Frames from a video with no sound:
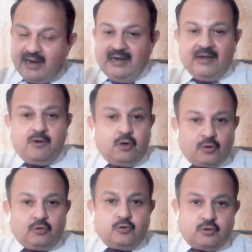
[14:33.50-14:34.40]
Kindly go
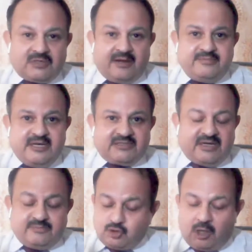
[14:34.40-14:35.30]
through those
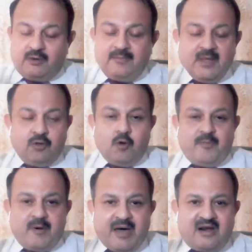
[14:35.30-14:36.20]
subjects. I'm sure you're
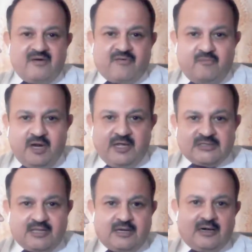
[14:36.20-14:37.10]
preparing from
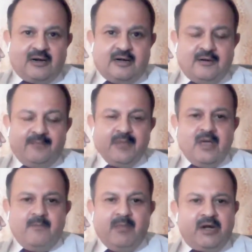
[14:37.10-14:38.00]
various other
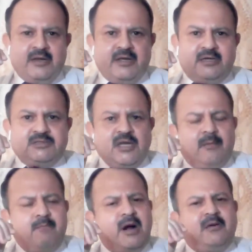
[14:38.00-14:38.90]
materials,
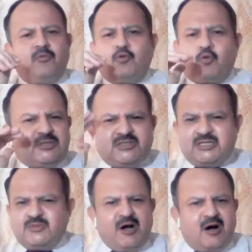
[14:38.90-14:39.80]
but
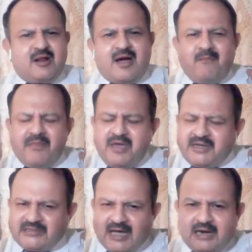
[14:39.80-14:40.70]
questions may not come
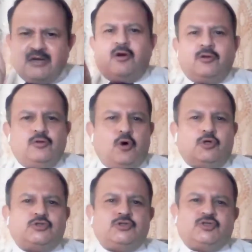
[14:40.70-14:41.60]
exactly on
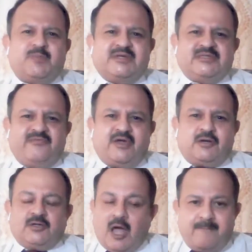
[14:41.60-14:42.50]
those
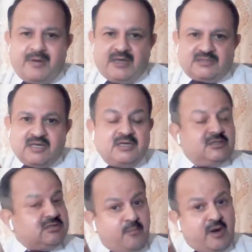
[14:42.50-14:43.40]
specific topics.
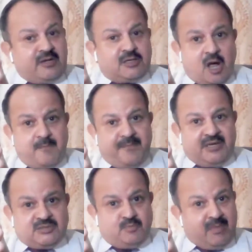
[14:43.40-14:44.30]
Somewhere the
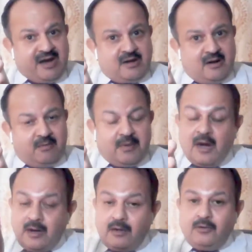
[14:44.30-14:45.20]
topics might come,
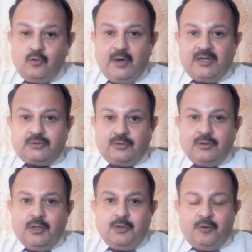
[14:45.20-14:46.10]
and you need
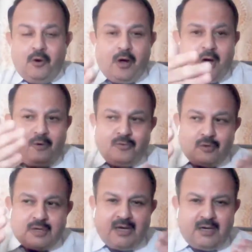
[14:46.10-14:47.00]
to know how
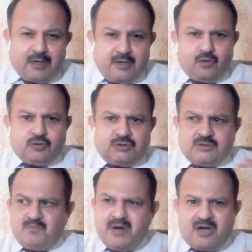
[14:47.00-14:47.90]
you can
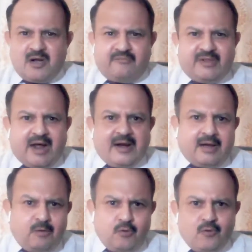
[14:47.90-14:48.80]
introduce bit of that,
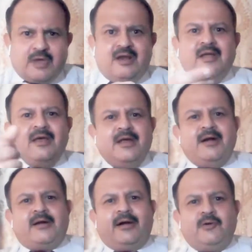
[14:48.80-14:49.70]
how you can
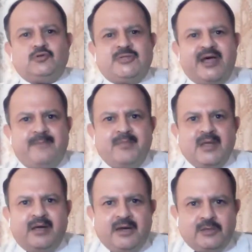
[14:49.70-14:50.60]
introduce them
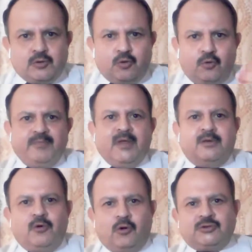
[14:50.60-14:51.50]
into
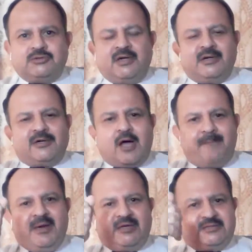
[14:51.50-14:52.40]
those
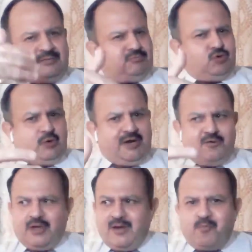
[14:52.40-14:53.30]
topics, so
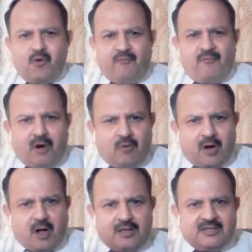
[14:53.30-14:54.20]
that you can put
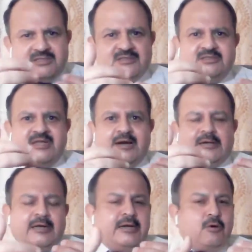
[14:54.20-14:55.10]
forward all these
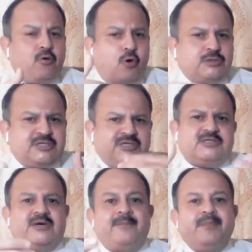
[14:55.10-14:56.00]
data in a
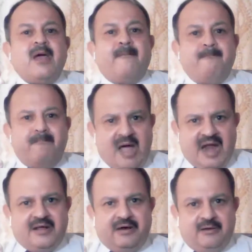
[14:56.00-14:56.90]
cogent
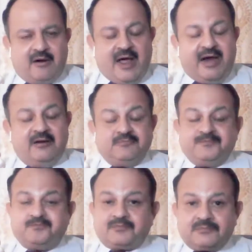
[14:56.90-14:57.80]
manner, right?
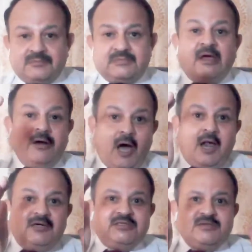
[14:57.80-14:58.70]

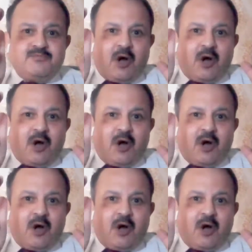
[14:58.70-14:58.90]
Knowledge is